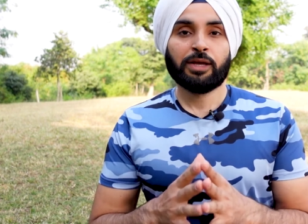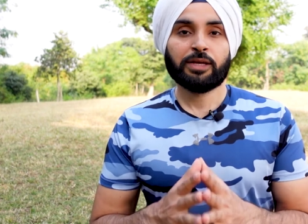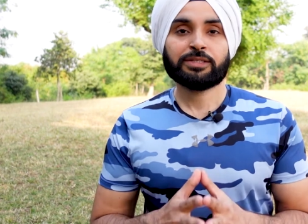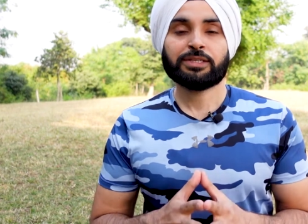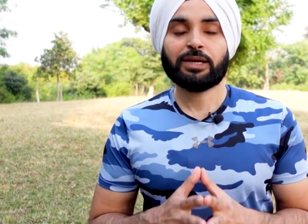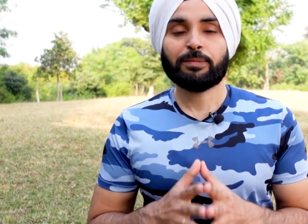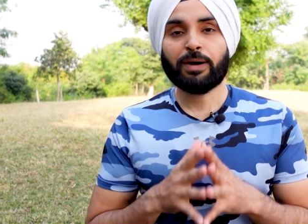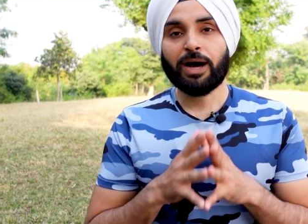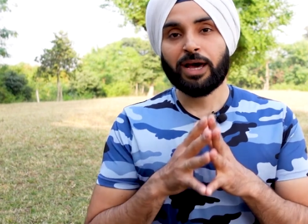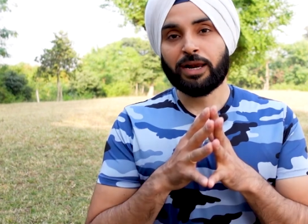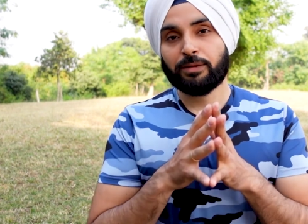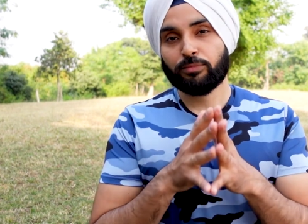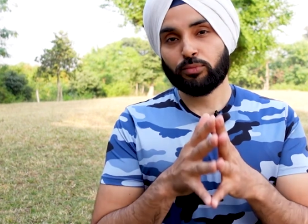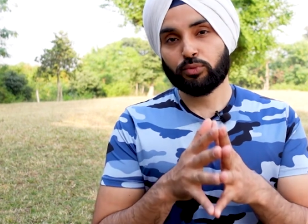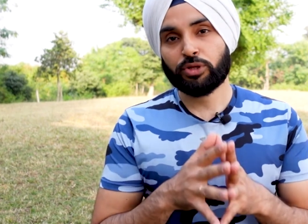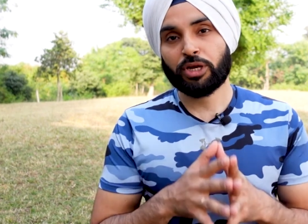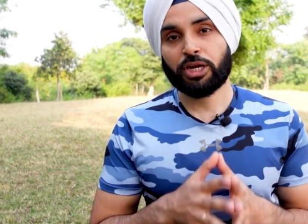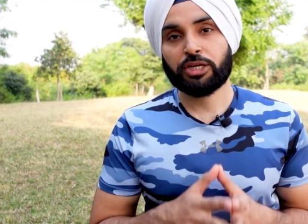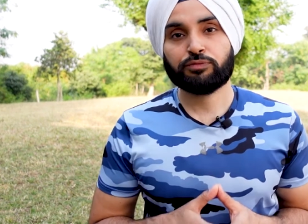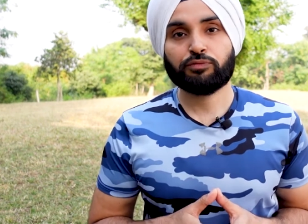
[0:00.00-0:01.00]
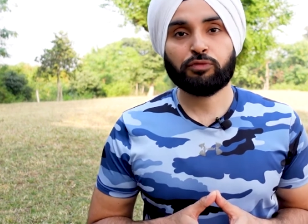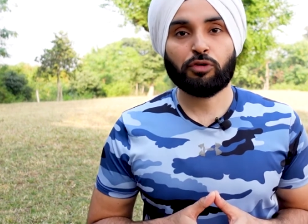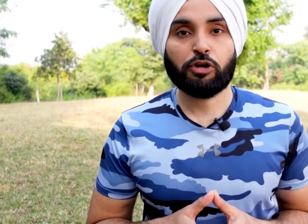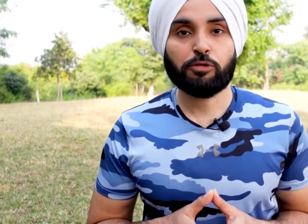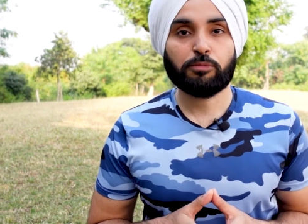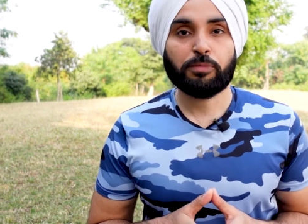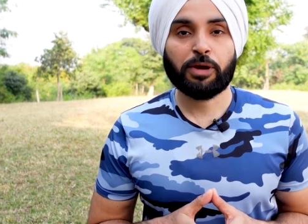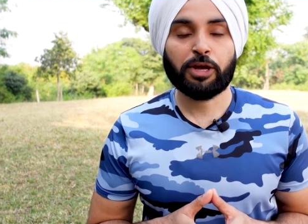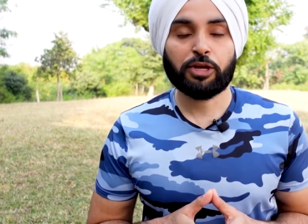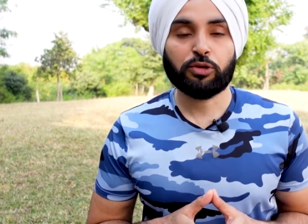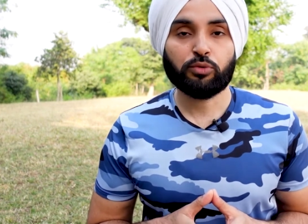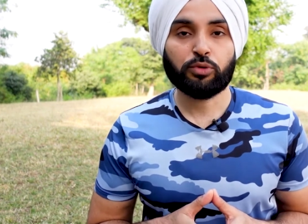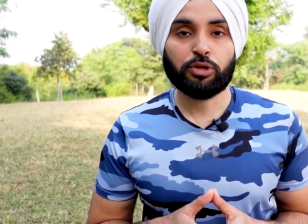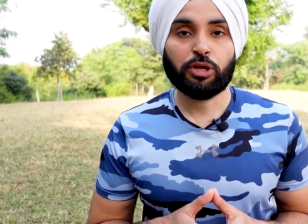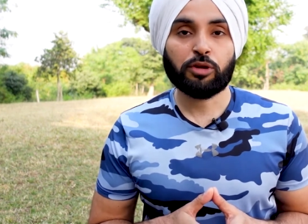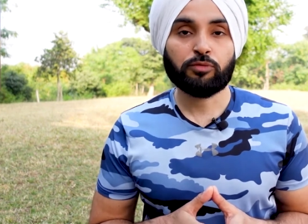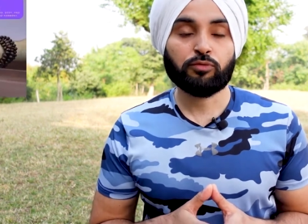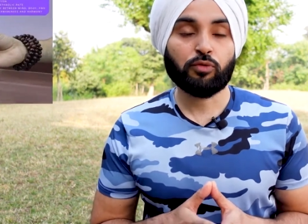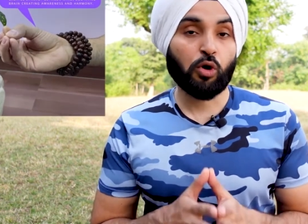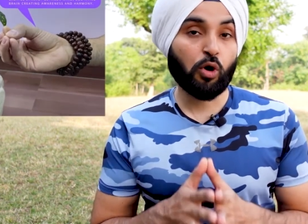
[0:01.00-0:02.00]
Saman Mudra is formed by
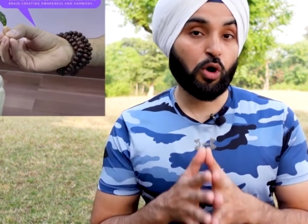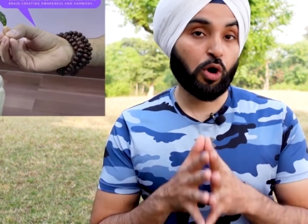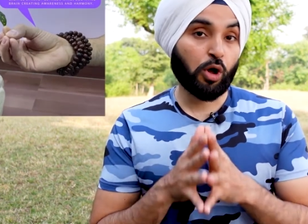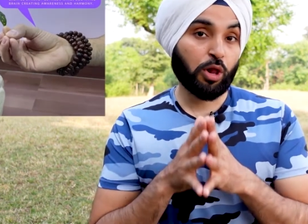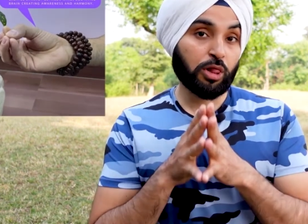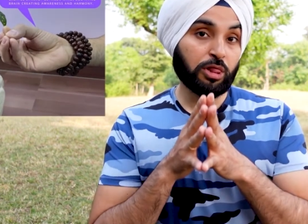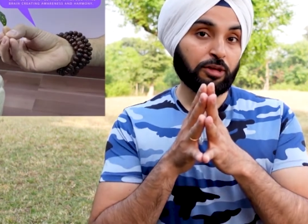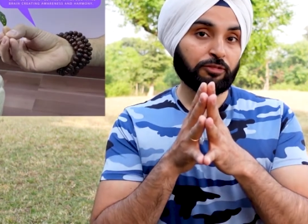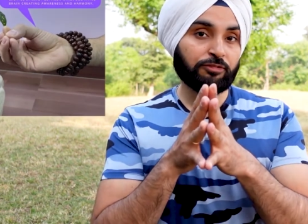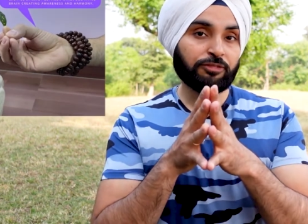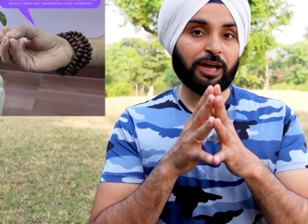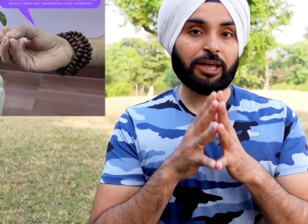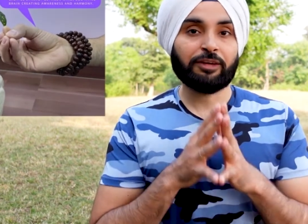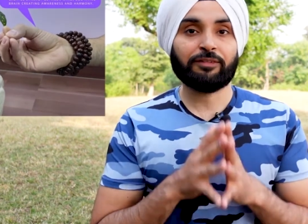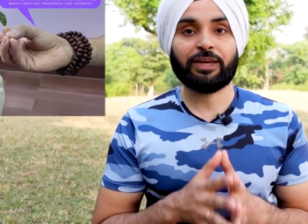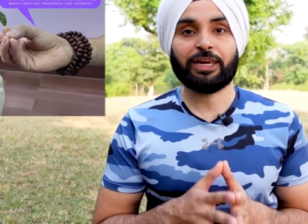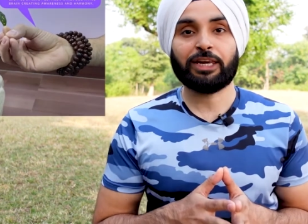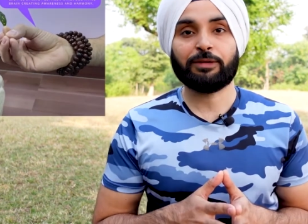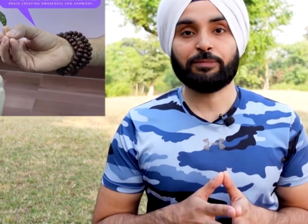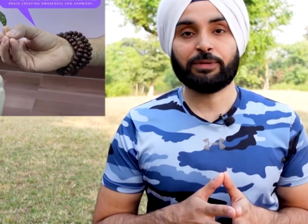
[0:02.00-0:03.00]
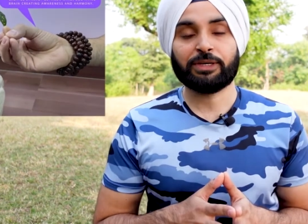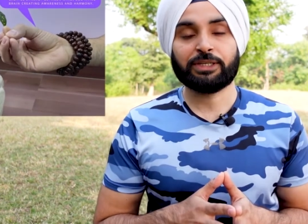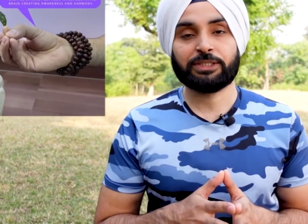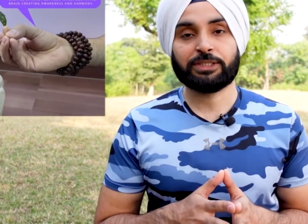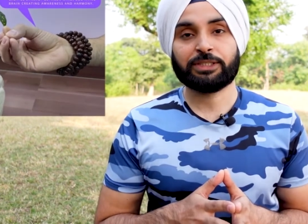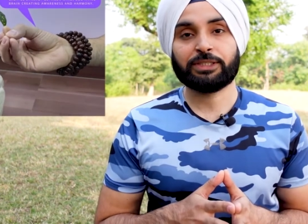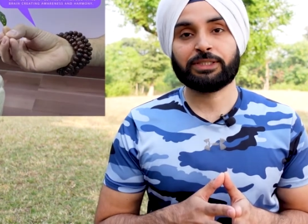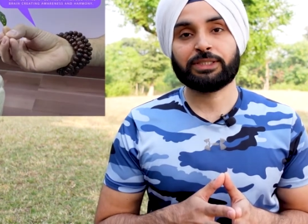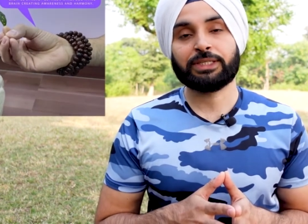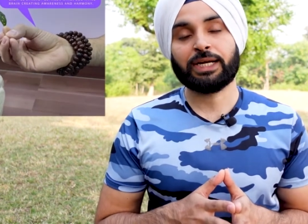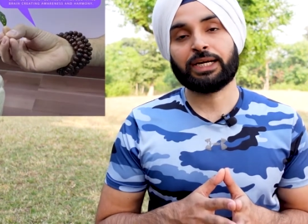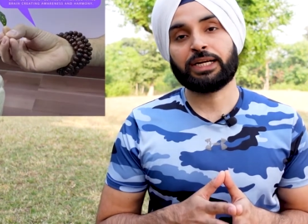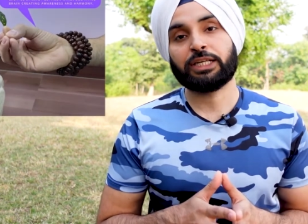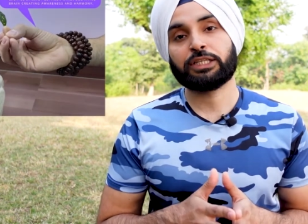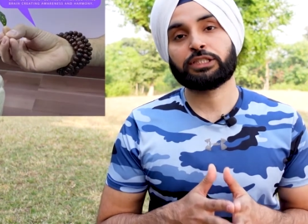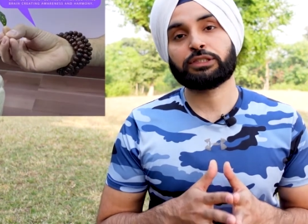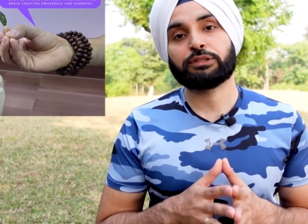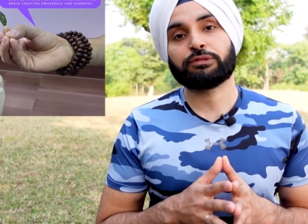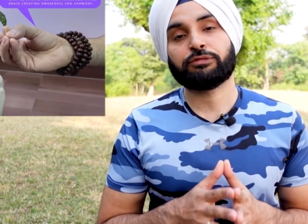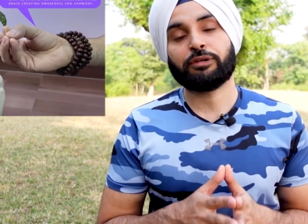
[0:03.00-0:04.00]
union of all the 5 elements, that
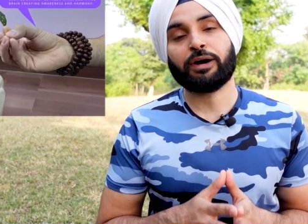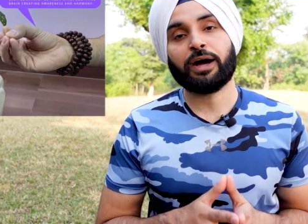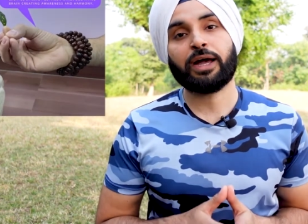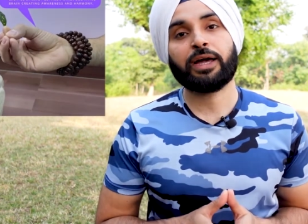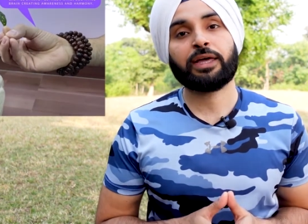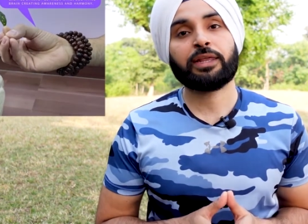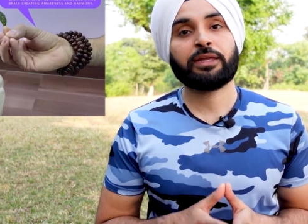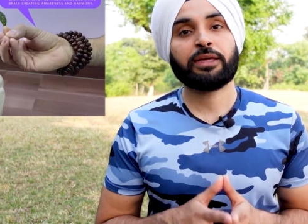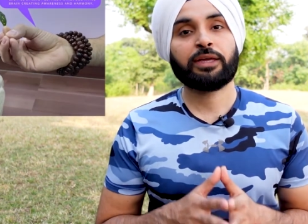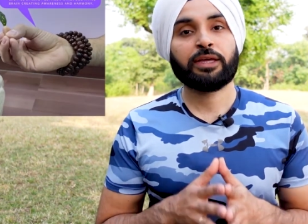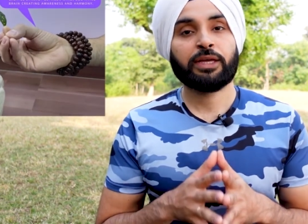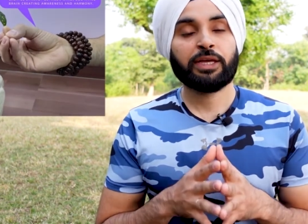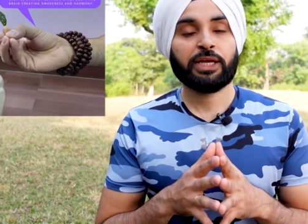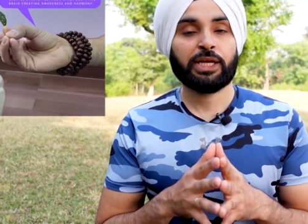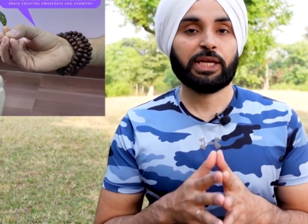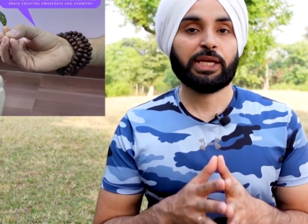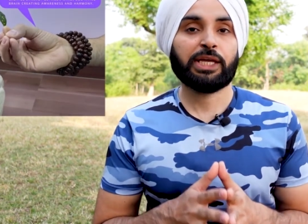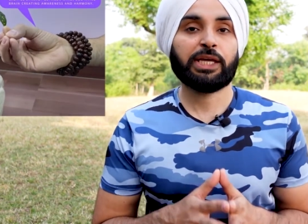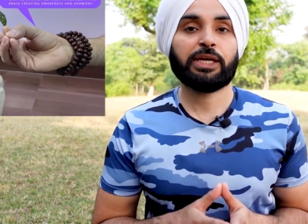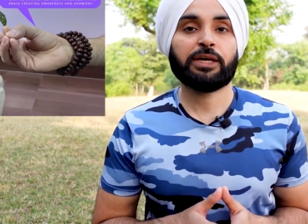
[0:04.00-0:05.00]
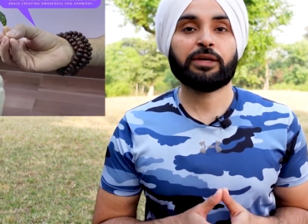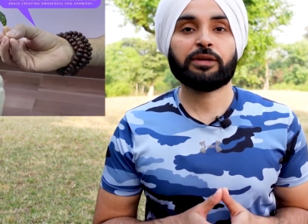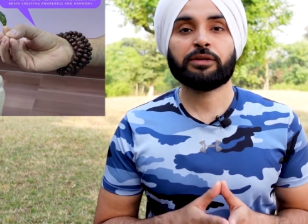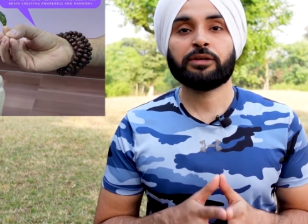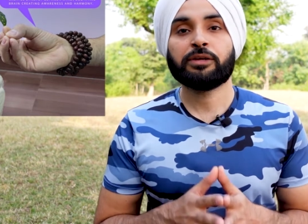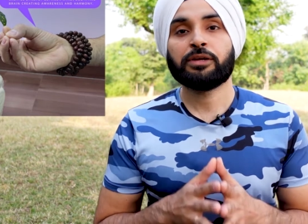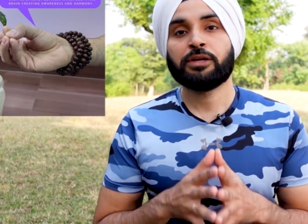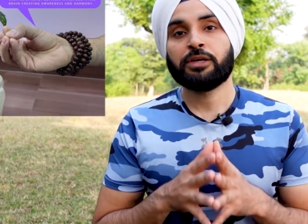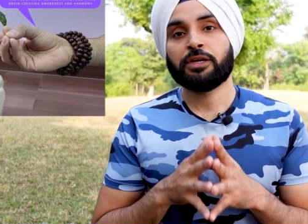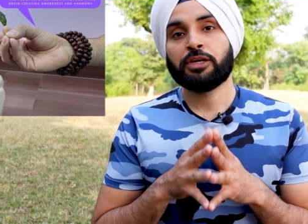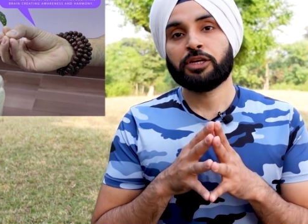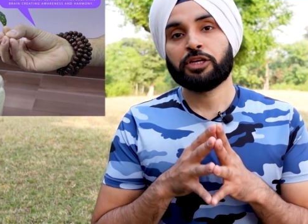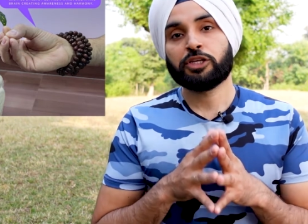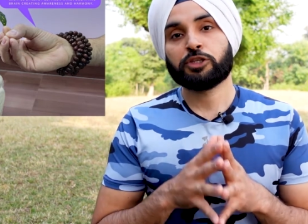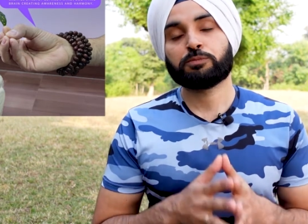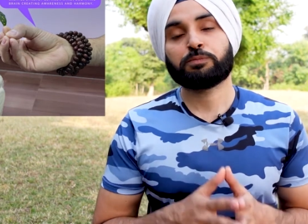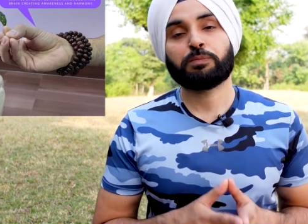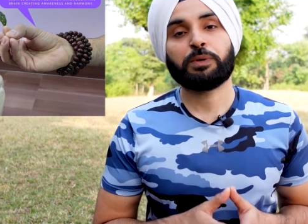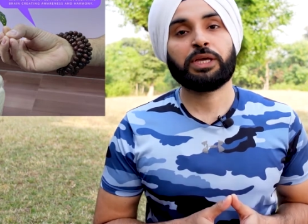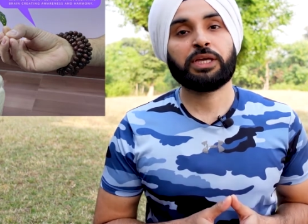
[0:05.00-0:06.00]
is fire, air,
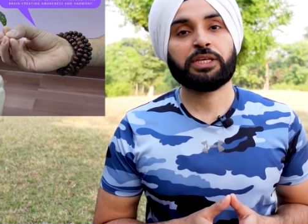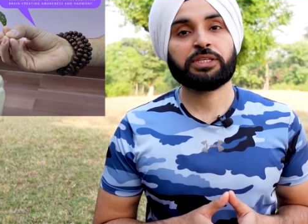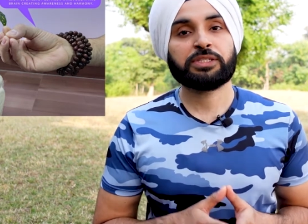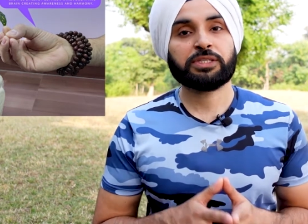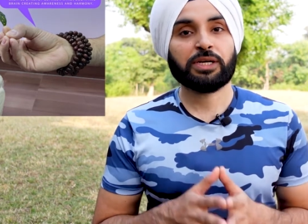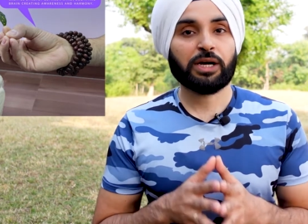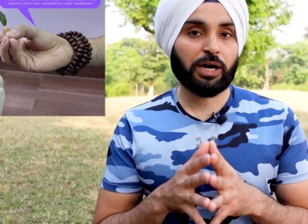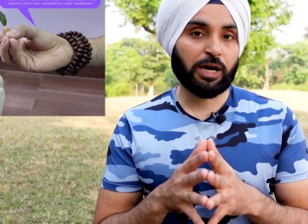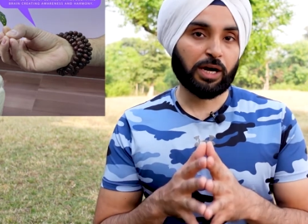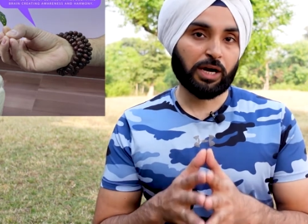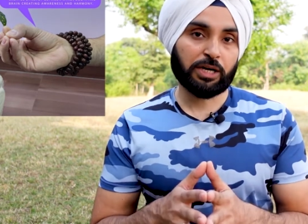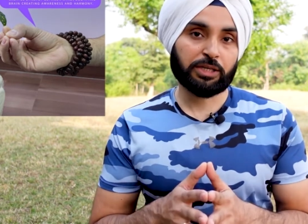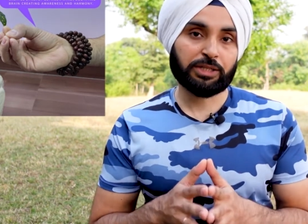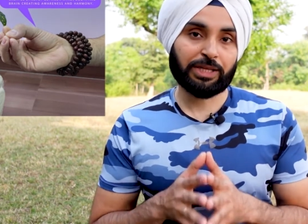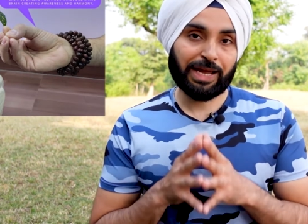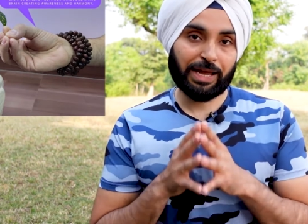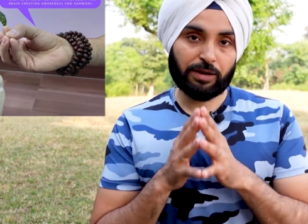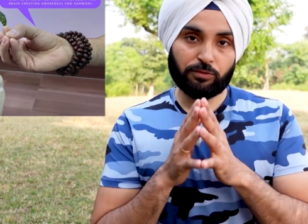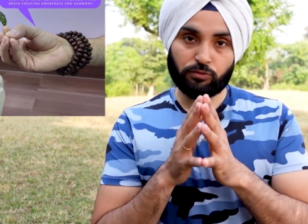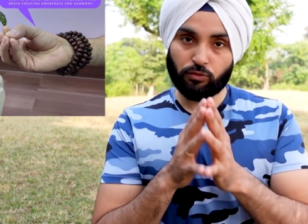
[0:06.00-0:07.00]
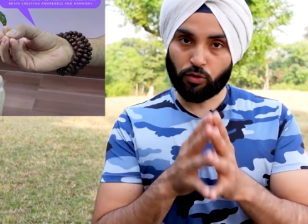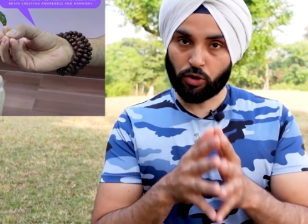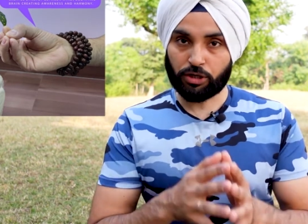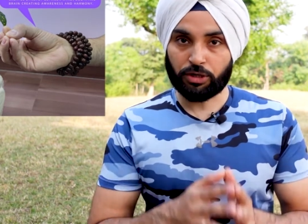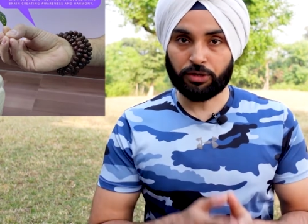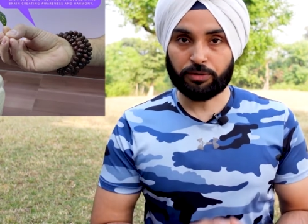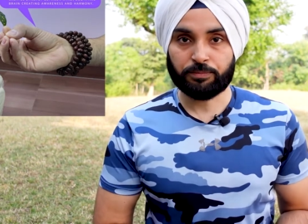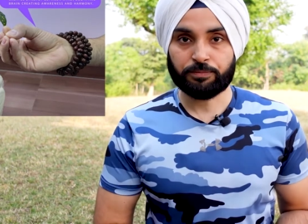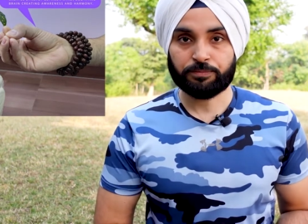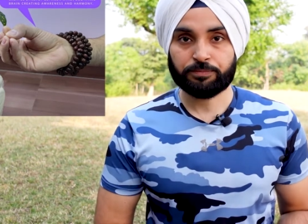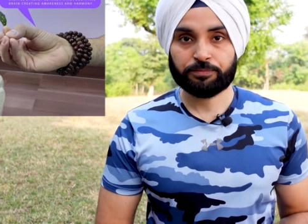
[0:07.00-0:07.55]
space, earth and water.